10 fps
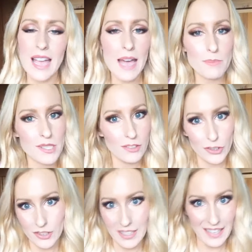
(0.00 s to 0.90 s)

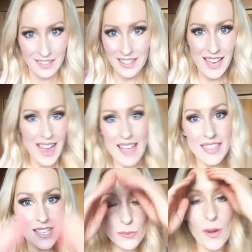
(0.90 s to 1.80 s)
absolutely and
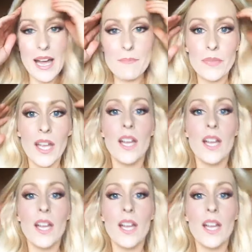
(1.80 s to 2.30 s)
that's why